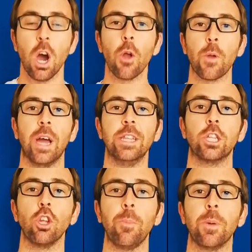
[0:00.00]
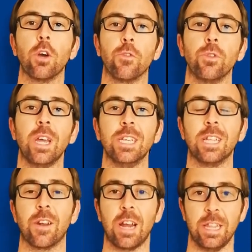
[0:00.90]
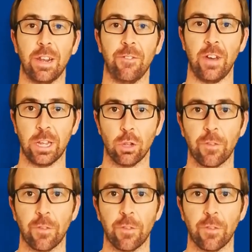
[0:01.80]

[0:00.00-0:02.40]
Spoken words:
Alright, the topic of today is the radar vector.